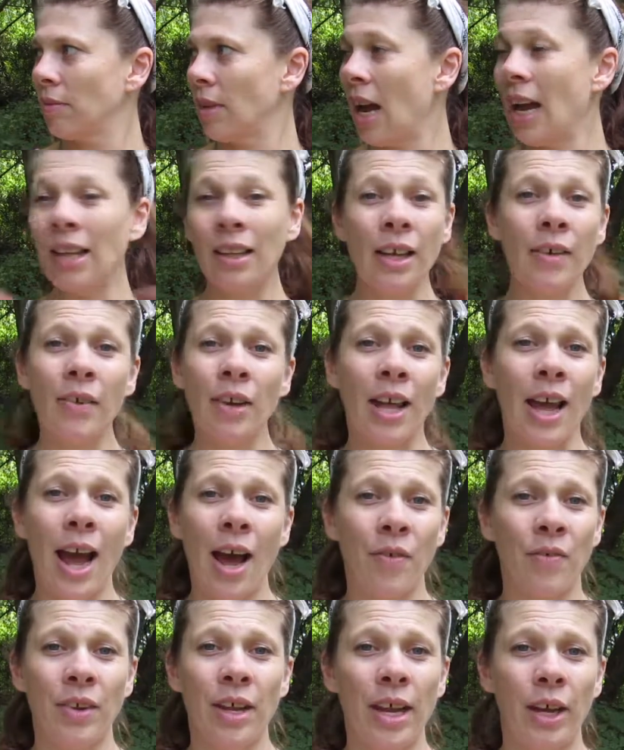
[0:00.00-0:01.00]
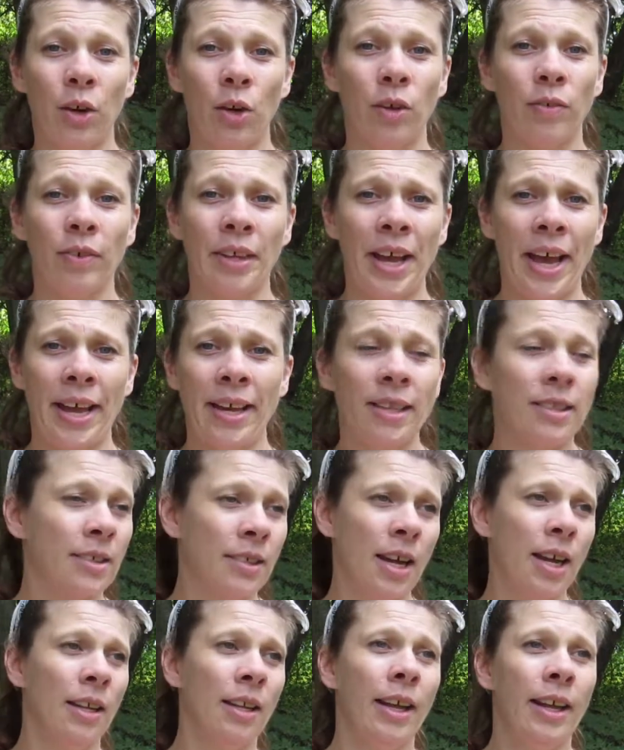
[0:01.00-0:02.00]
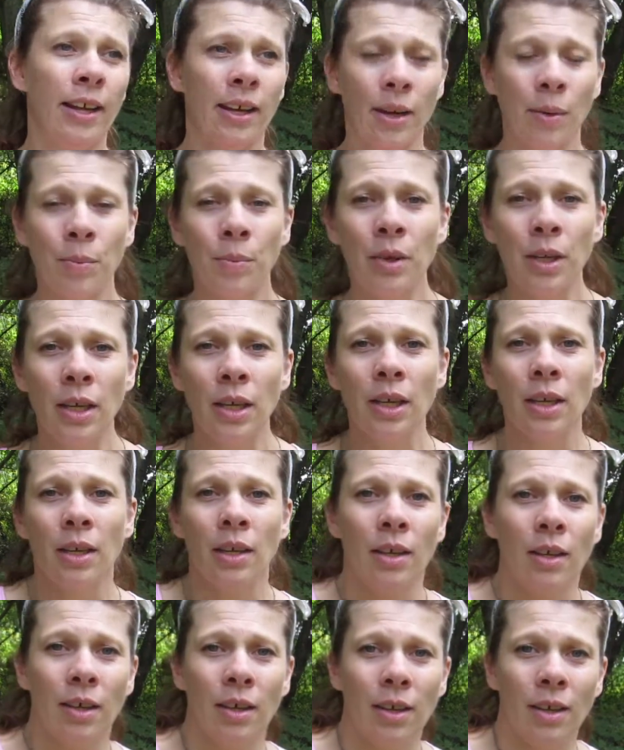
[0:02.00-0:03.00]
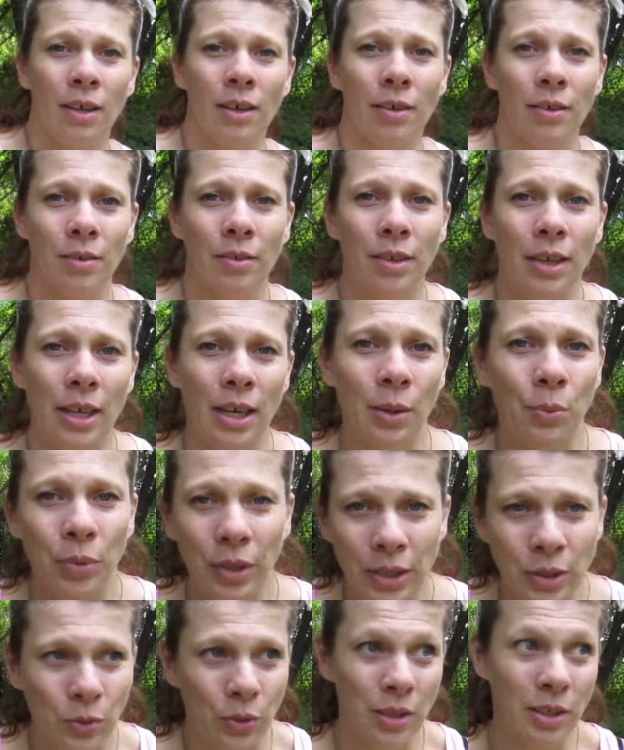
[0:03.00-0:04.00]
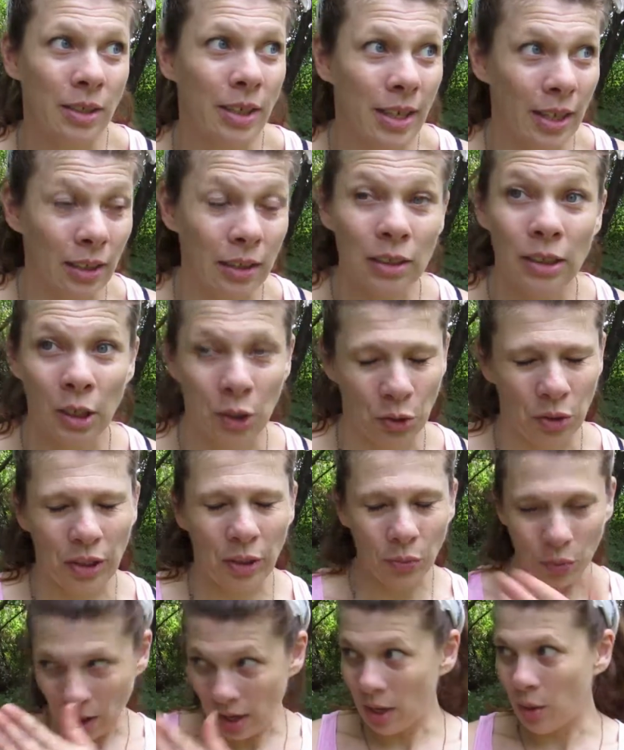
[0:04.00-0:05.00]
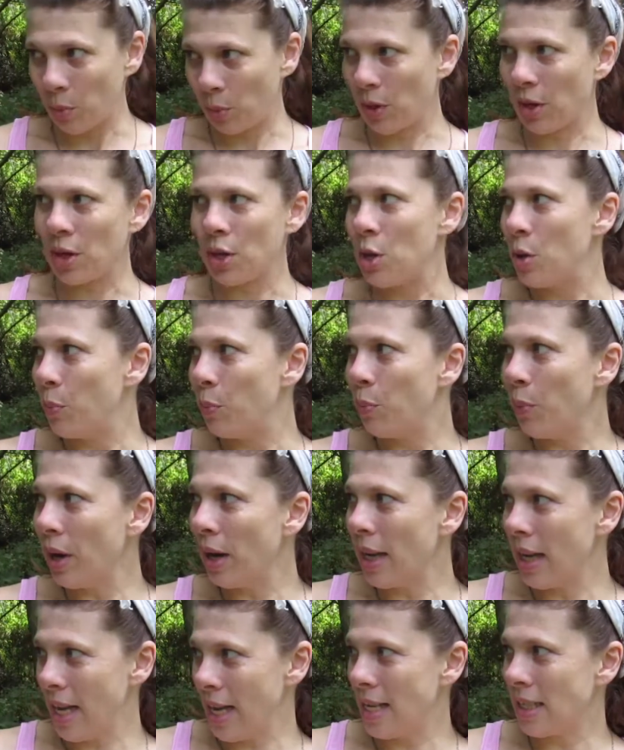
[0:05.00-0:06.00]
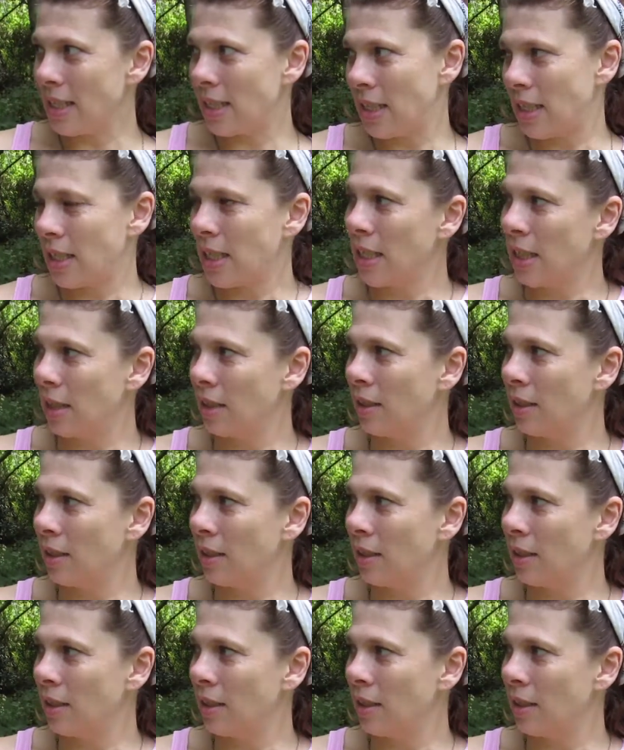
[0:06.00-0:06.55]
I live on a ½ an acre of land. It's not like I'm in a place where it's like literally right up on you, but it's